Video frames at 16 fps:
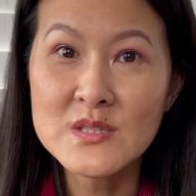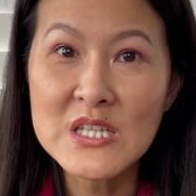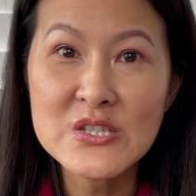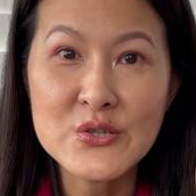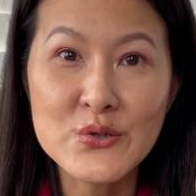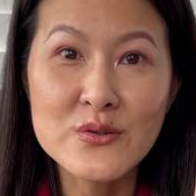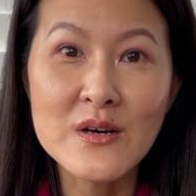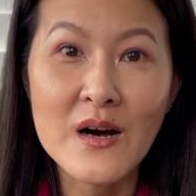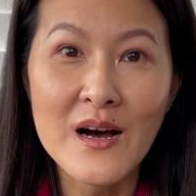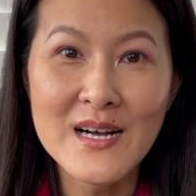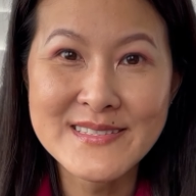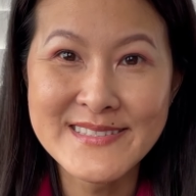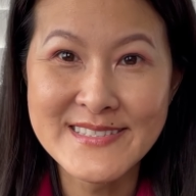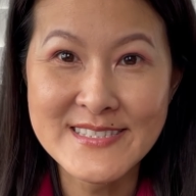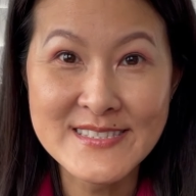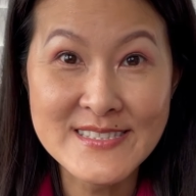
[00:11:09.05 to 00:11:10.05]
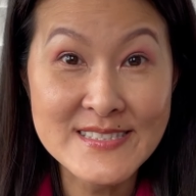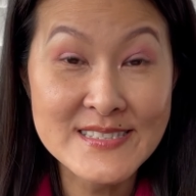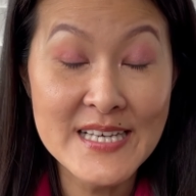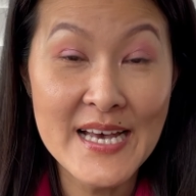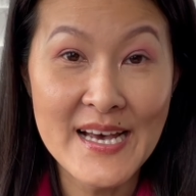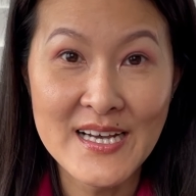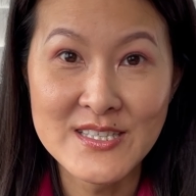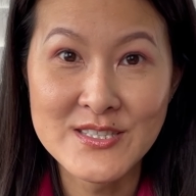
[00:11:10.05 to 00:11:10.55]
You got to
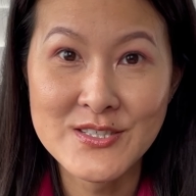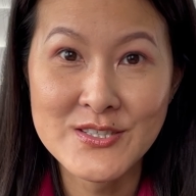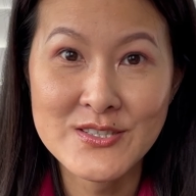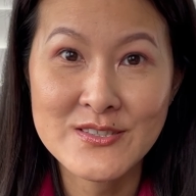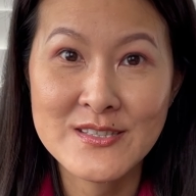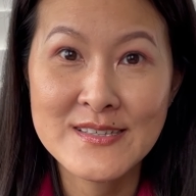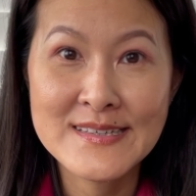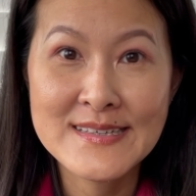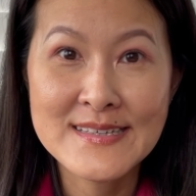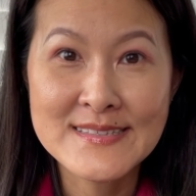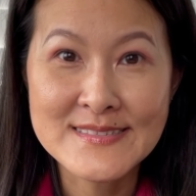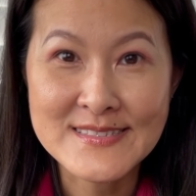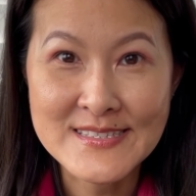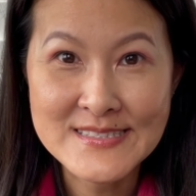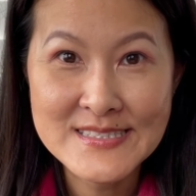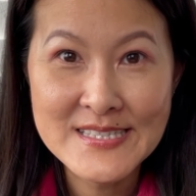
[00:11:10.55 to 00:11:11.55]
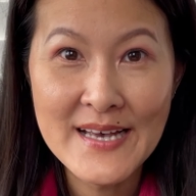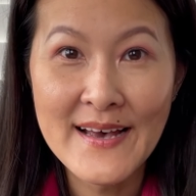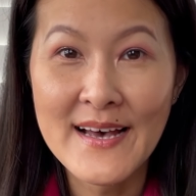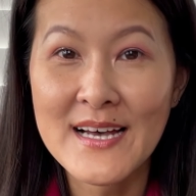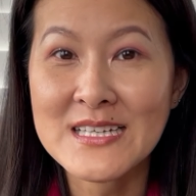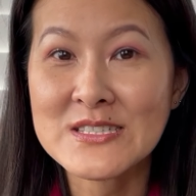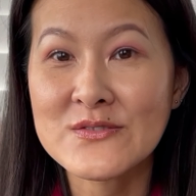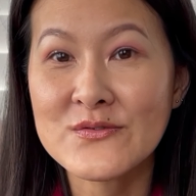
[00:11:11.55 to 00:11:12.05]
detach
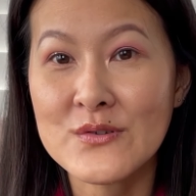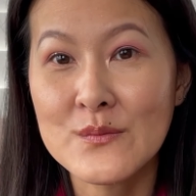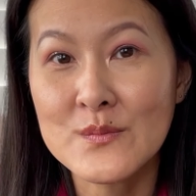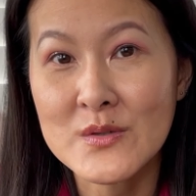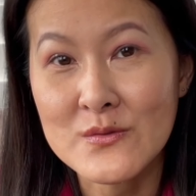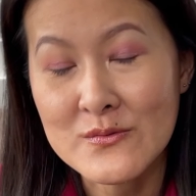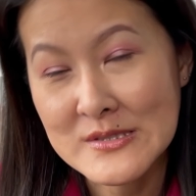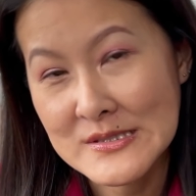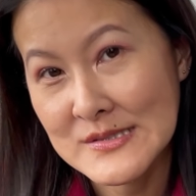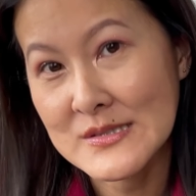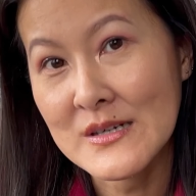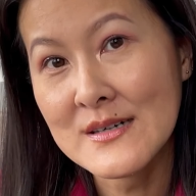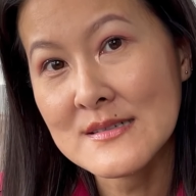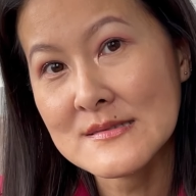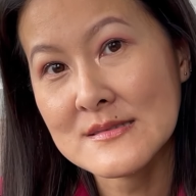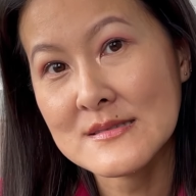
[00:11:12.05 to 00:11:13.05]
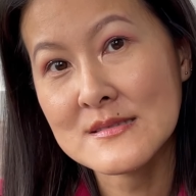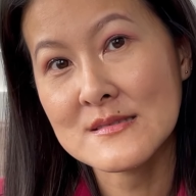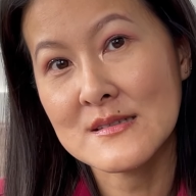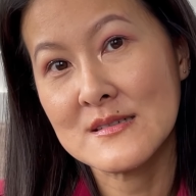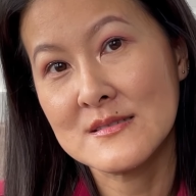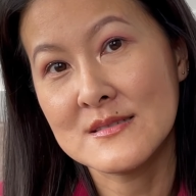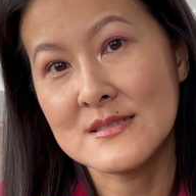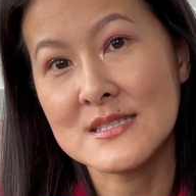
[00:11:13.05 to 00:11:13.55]
from the results
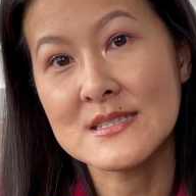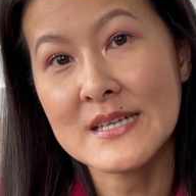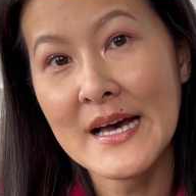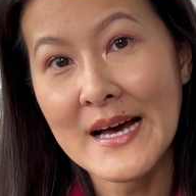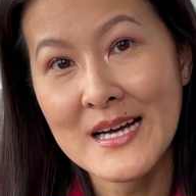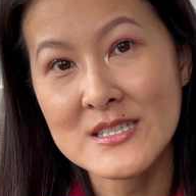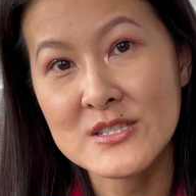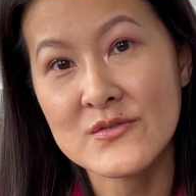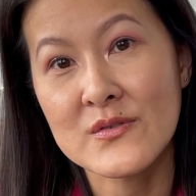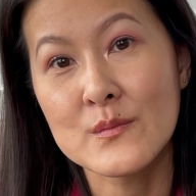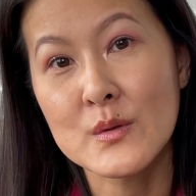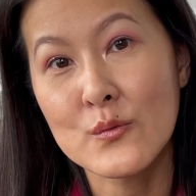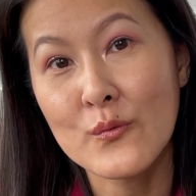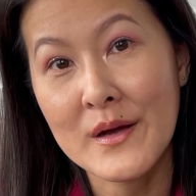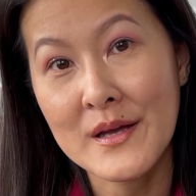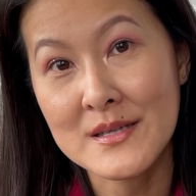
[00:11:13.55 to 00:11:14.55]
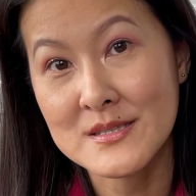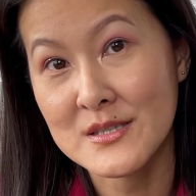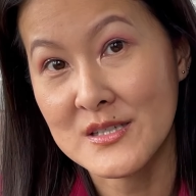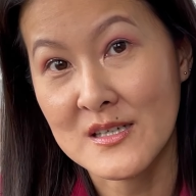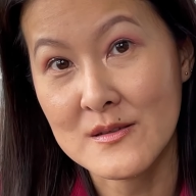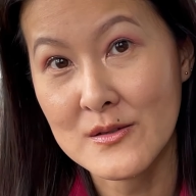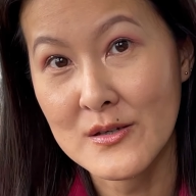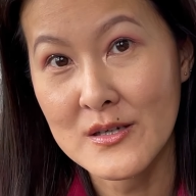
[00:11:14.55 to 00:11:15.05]
and detach from the way it's going
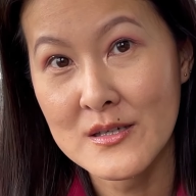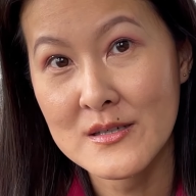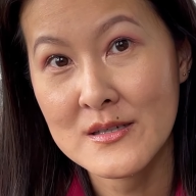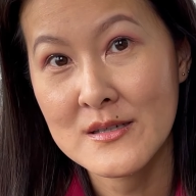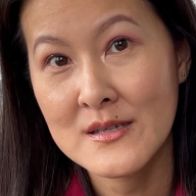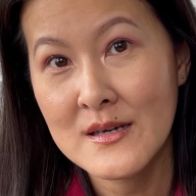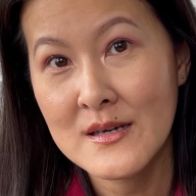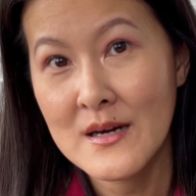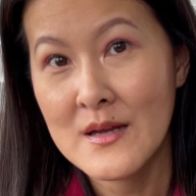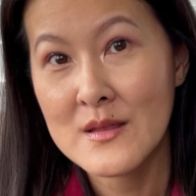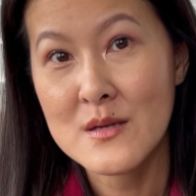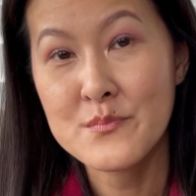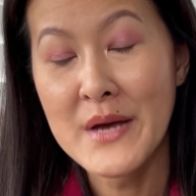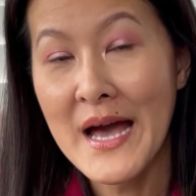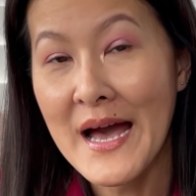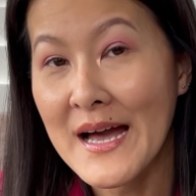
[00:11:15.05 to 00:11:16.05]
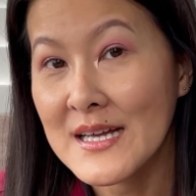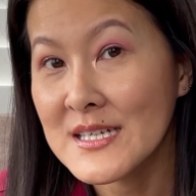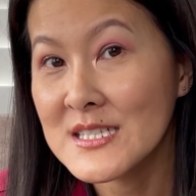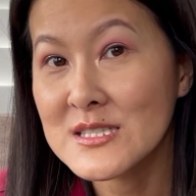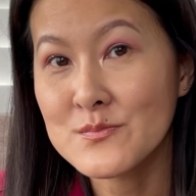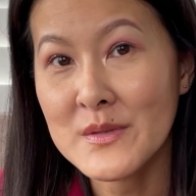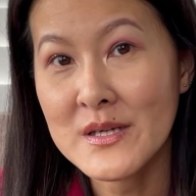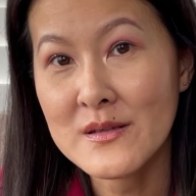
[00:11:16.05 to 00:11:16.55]
to look. The
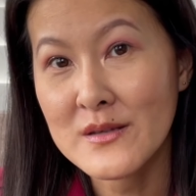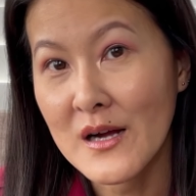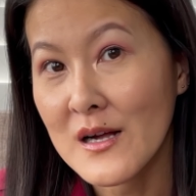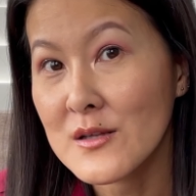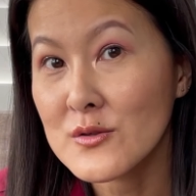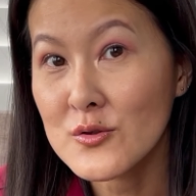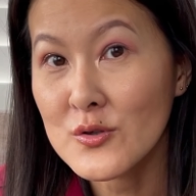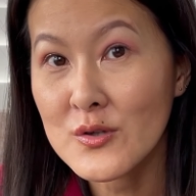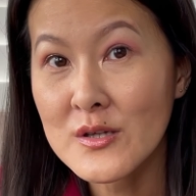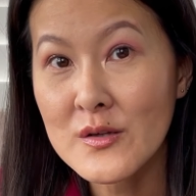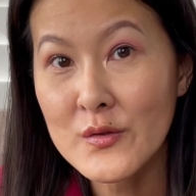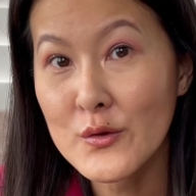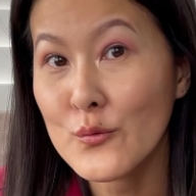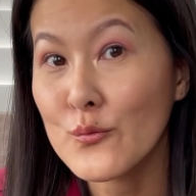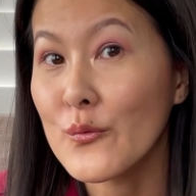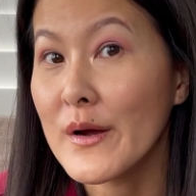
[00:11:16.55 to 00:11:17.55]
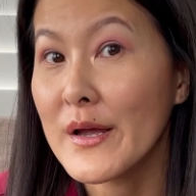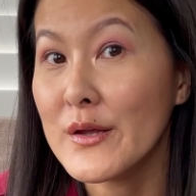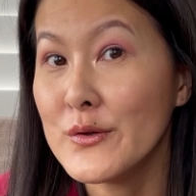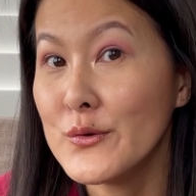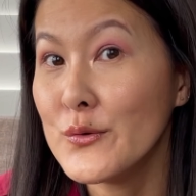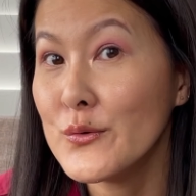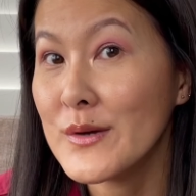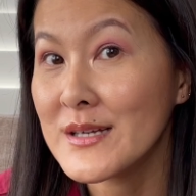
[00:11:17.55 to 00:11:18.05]
package may not look the way
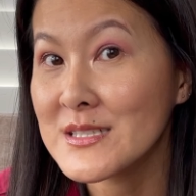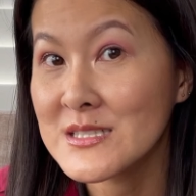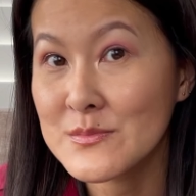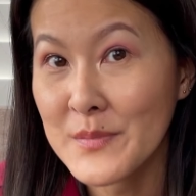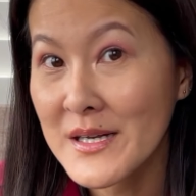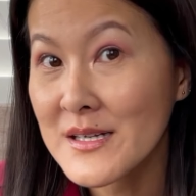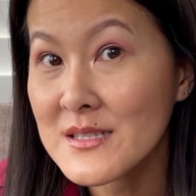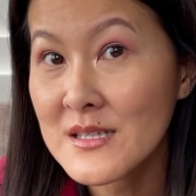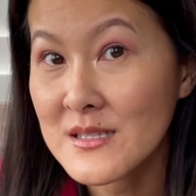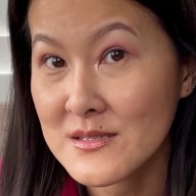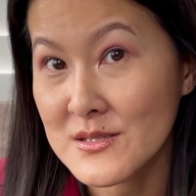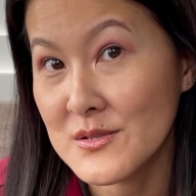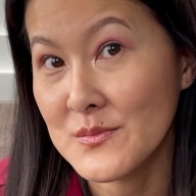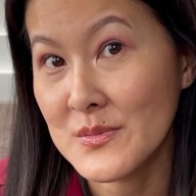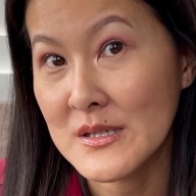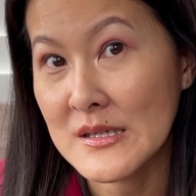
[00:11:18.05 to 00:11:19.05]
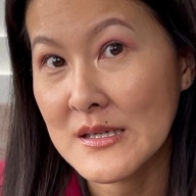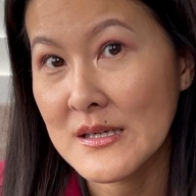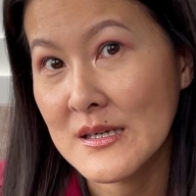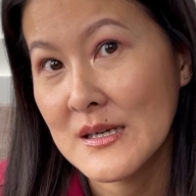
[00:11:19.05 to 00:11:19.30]
you expected it to be.